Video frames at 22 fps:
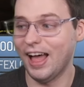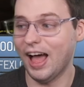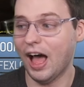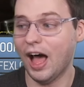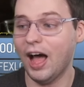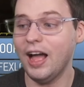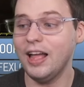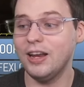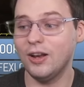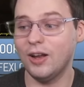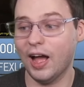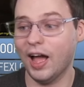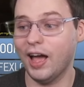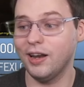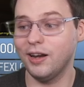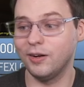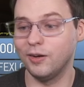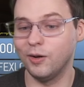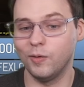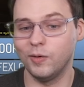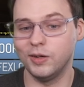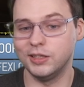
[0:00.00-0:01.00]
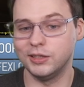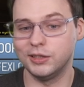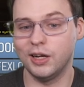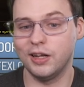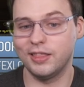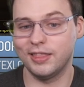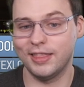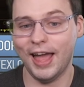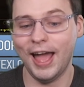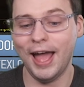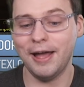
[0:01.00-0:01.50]
I don't know what you're
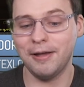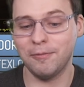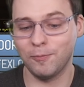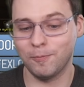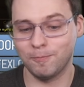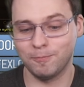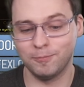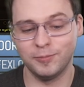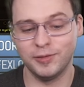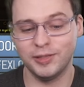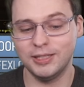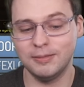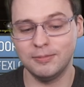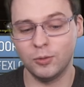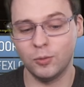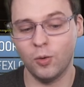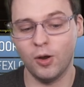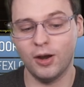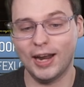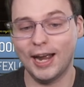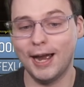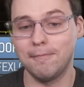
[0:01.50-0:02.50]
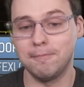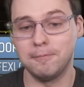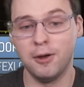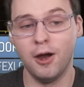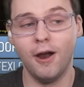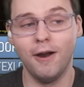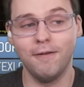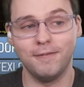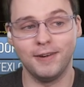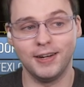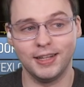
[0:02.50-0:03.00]
talking... That seemed to work out
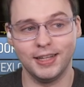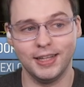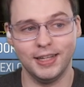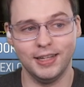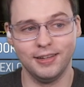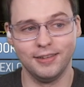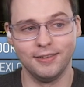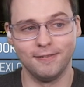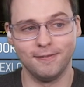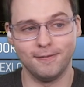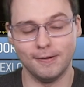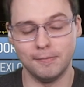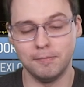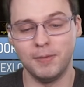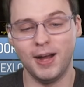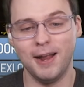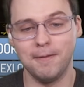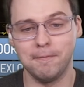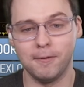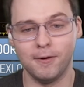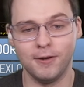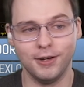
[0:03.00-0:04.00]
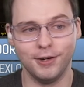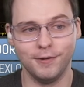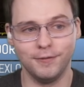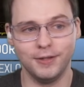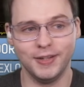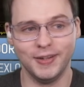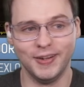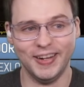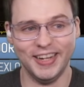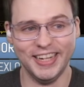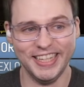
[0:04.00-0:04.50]
perfectly from my point of view.